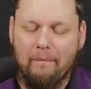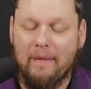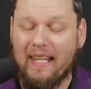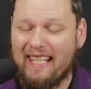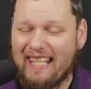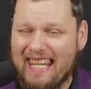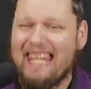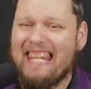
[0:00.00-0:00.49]

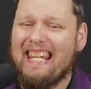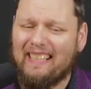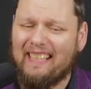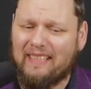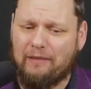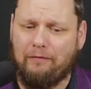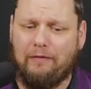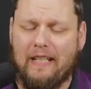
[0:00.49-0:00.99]

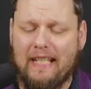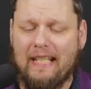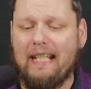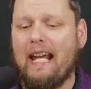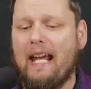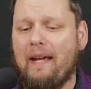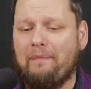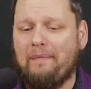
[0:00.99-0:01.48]

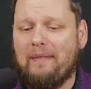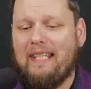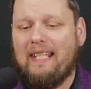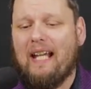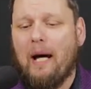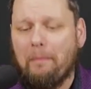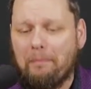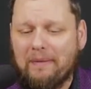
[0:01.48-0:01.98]
ESV and
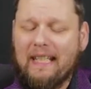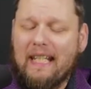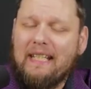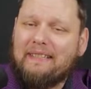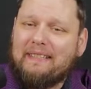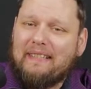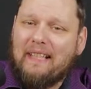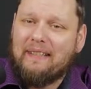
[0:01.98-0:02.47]
the
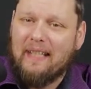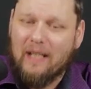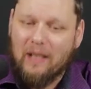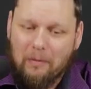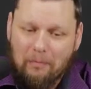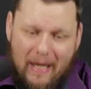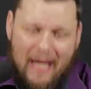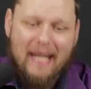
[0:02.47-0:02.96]
updates that
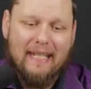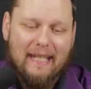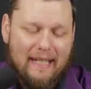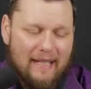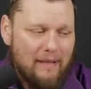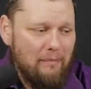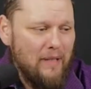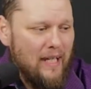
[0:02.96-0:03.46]
they are
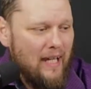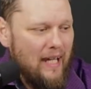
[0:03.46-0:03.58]
making.